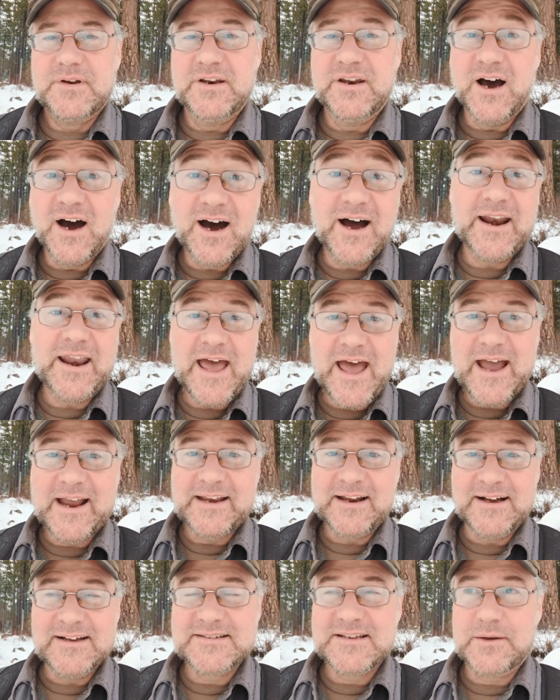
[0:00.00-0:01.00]
non
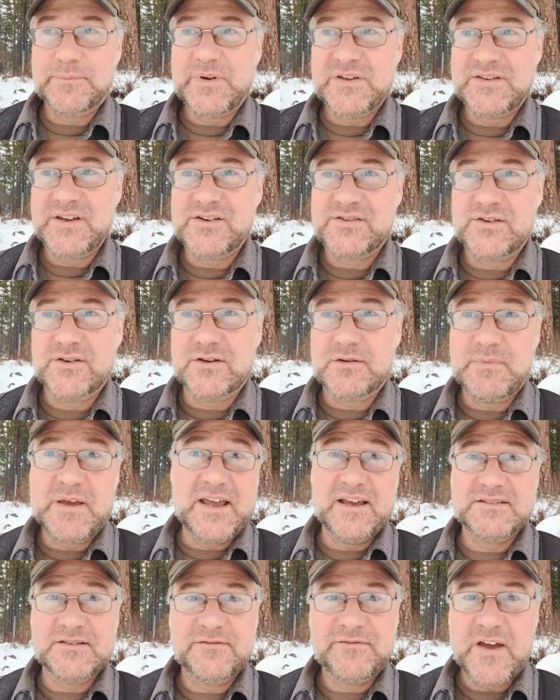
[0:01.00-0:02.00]
agnostic position to
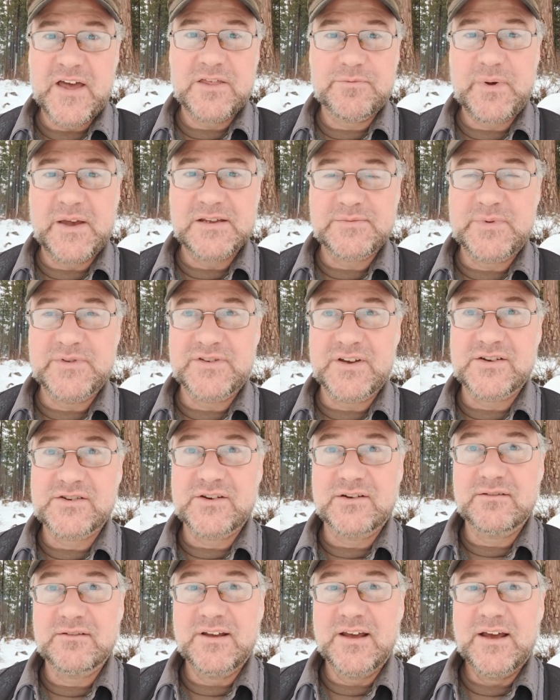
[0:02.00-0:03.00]
me is a faith based
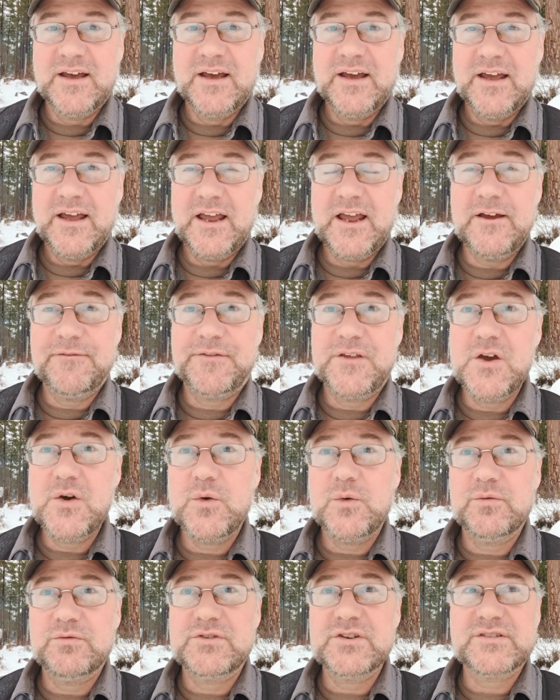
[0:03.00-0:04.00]
position. If
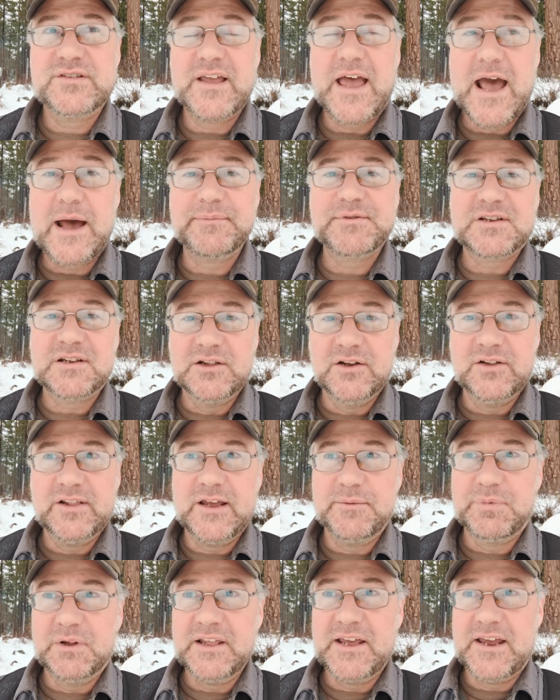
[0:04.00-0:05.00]
you just
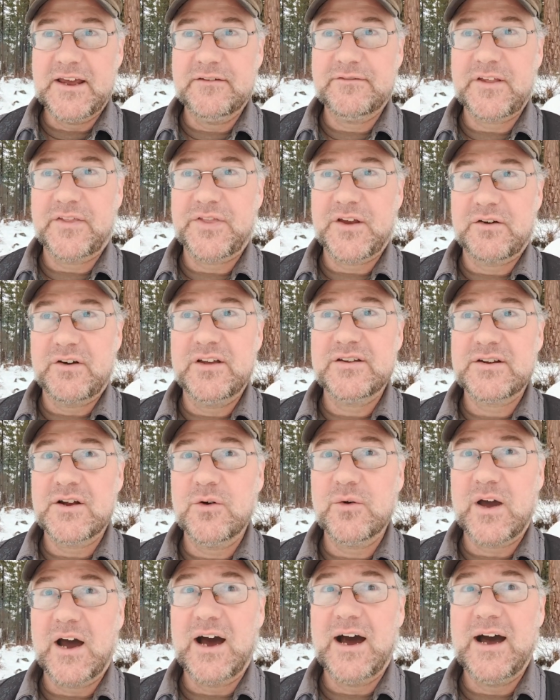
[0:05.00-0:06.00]
absolutely believe that there is
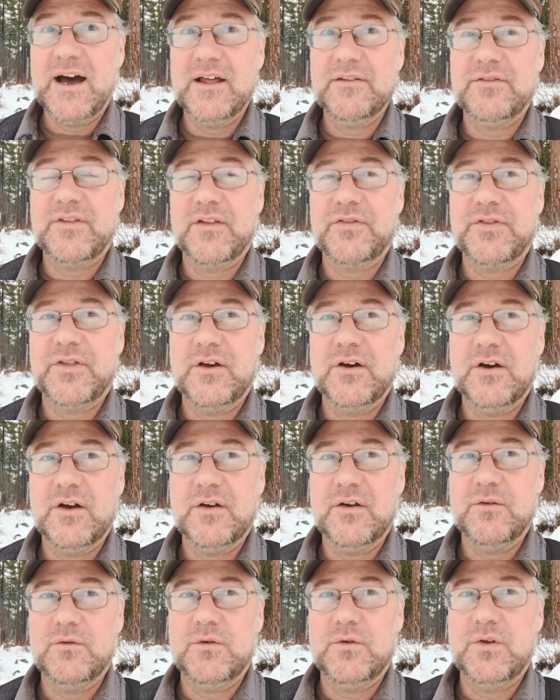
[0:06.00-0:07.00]
no God, that
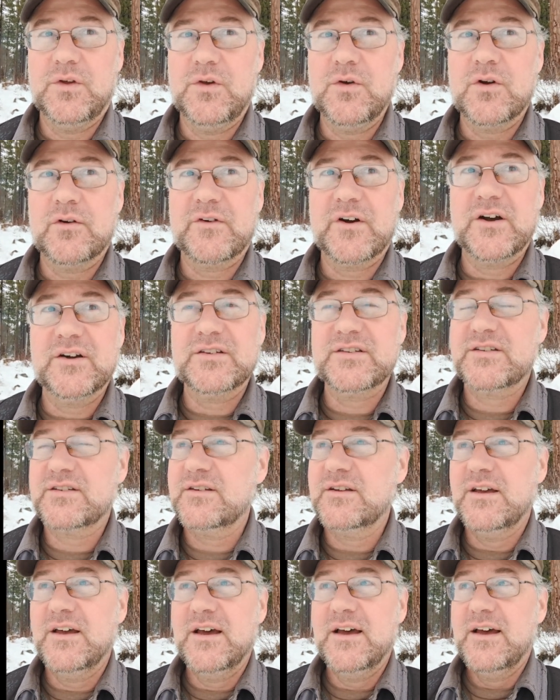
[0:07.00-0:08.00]
the
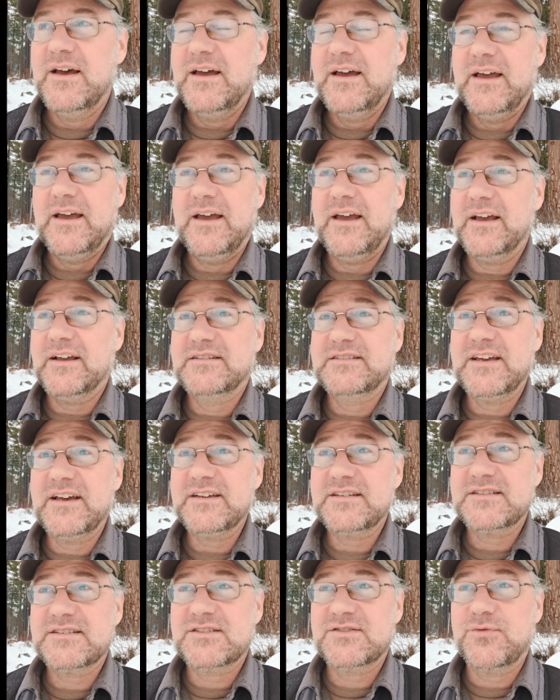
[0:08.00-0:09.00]
universe
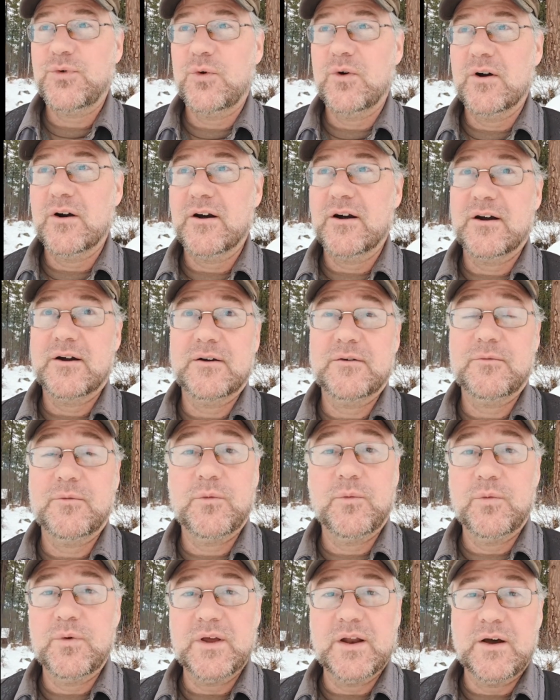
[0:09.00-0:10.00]
exists for
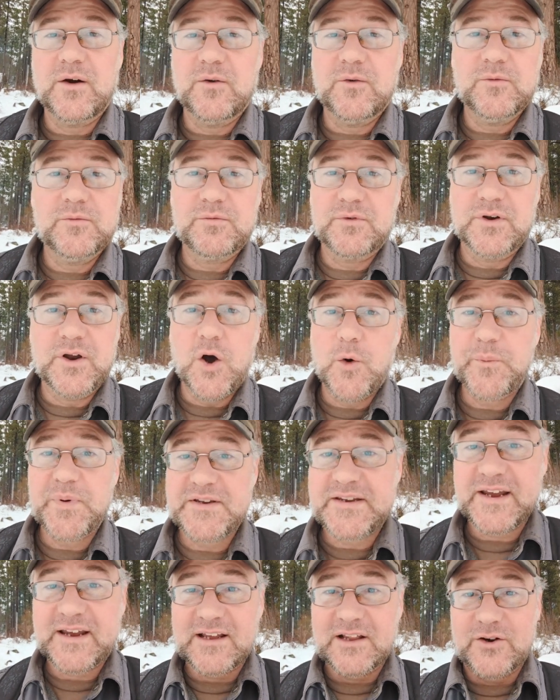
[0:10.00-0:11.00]
you know no
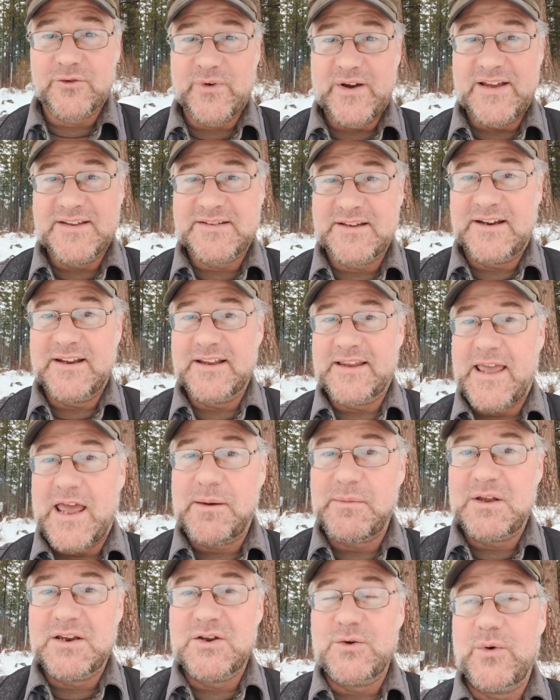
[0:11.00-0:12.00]
particular reason it
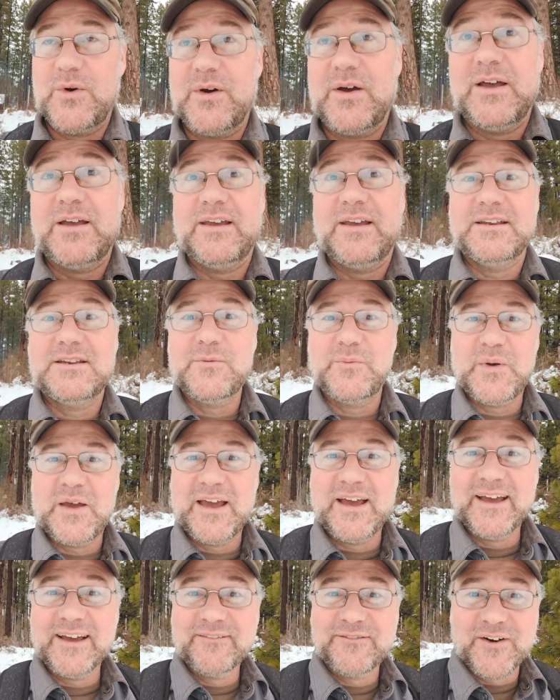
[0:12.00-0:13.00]
came into into
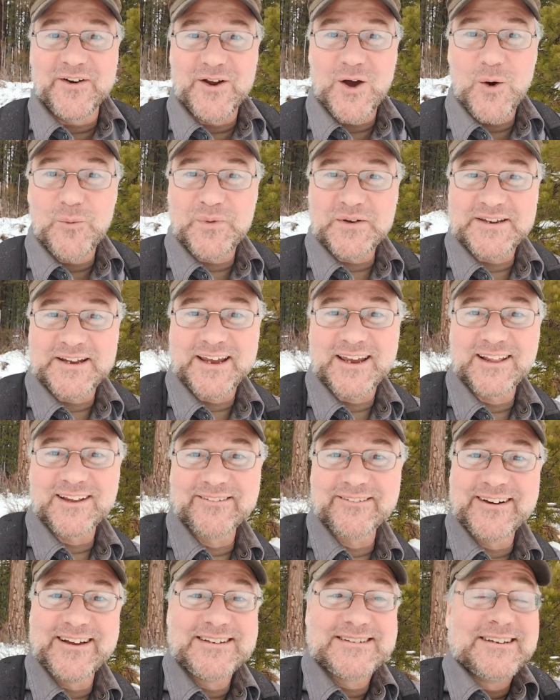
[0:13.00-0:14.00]
being for no
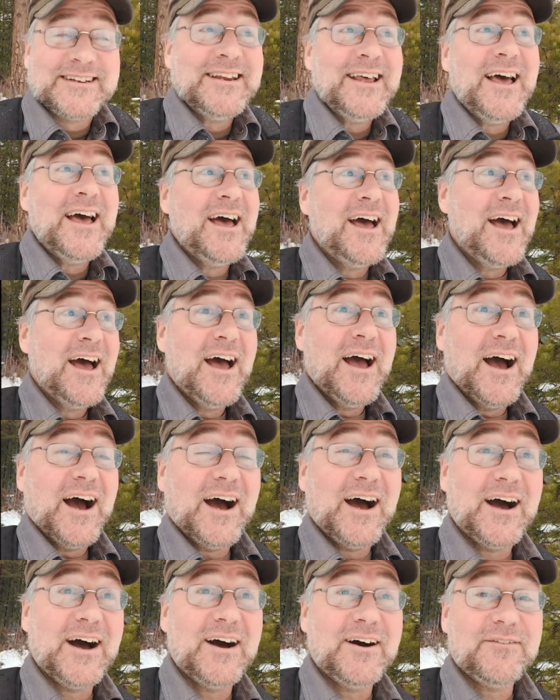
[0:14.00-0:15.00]
particular reason
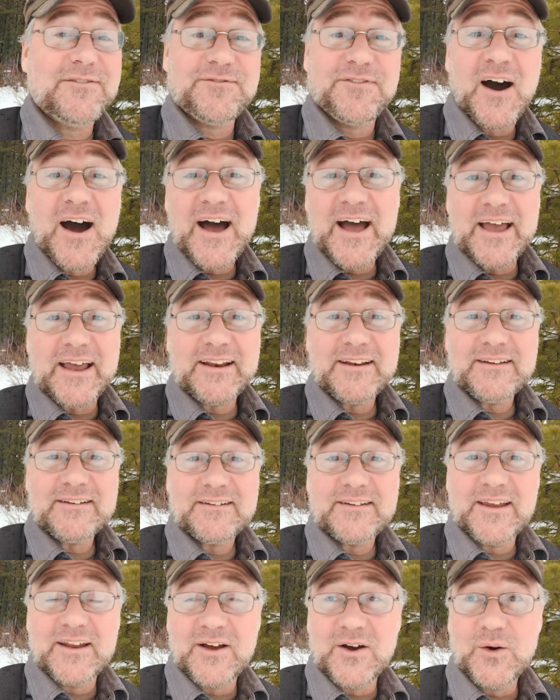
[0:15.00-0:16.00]
uh, fine
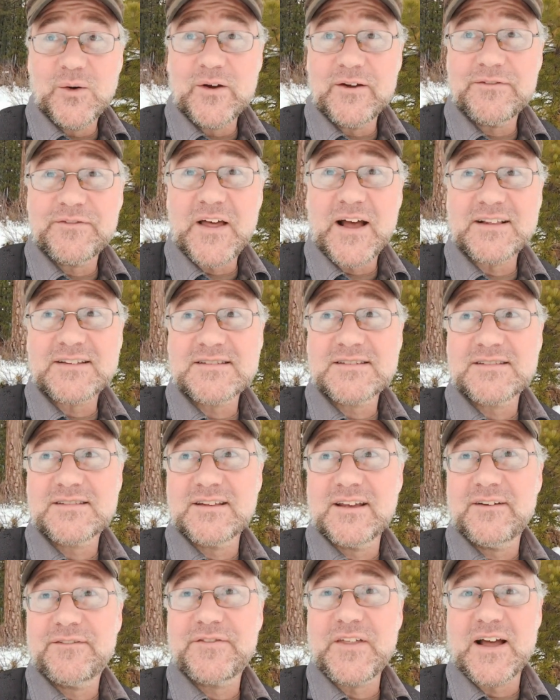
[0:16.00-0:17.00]
you know if that's
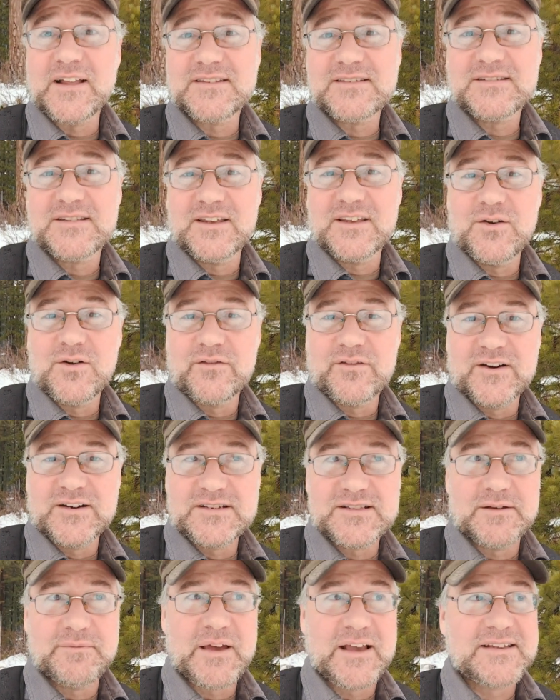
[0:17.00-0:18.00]
if that's the
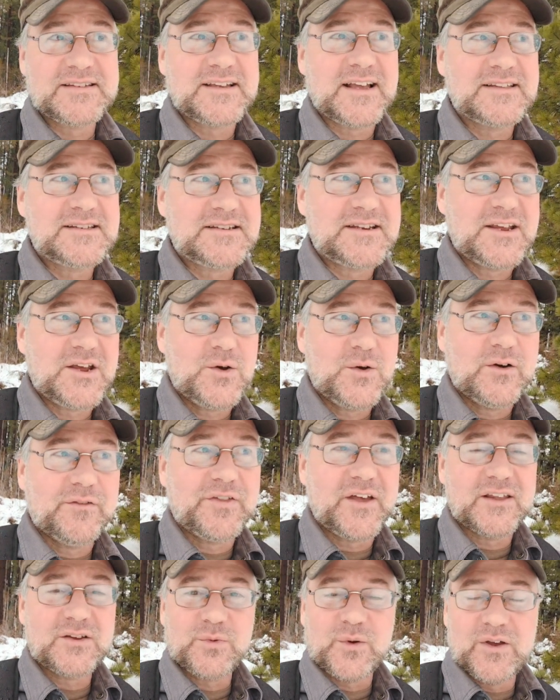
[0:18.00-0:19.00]
universe that makes sense to you
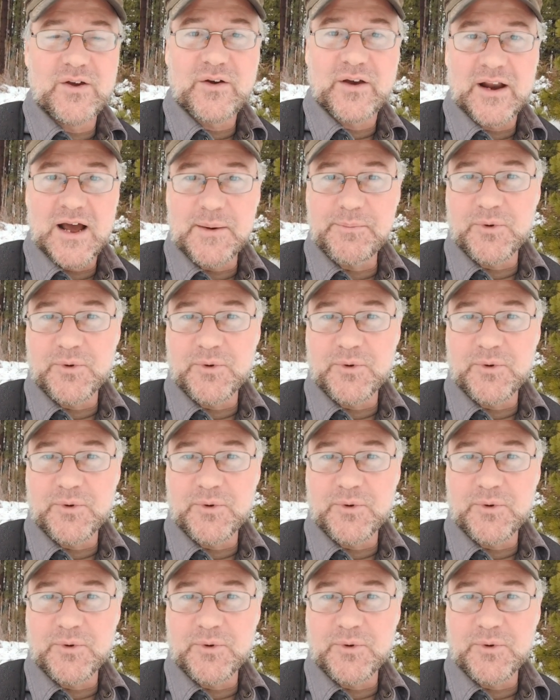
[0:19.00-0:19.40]
if that's where you can